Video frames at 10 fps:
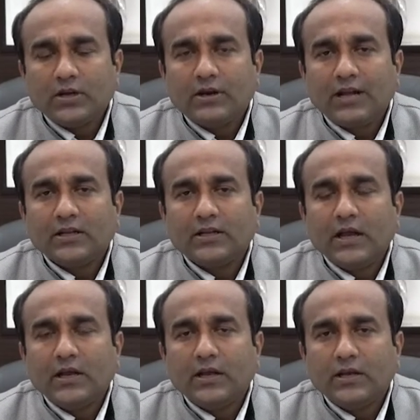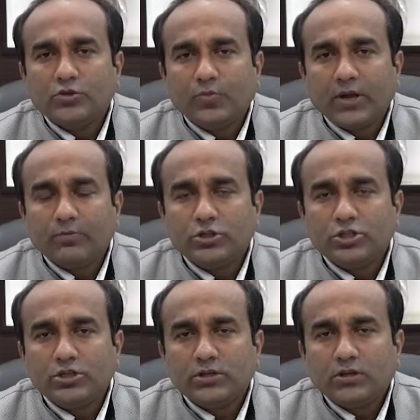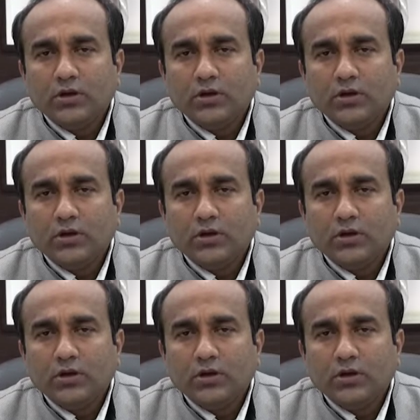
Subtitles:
rather than in a supine position.